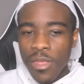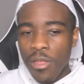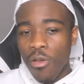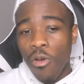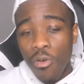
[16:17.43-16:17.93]

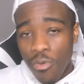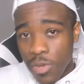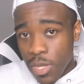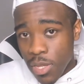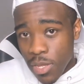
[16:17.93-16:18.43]
The
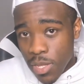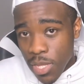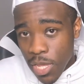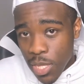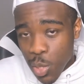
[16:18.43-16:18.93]
goal is
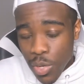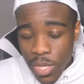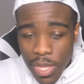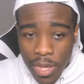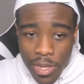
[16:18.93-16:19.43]
to hit
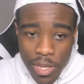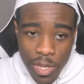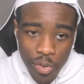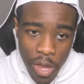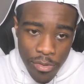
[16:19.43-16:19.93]
20,000
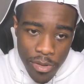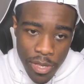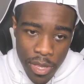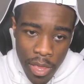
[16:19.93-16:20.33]
subscribers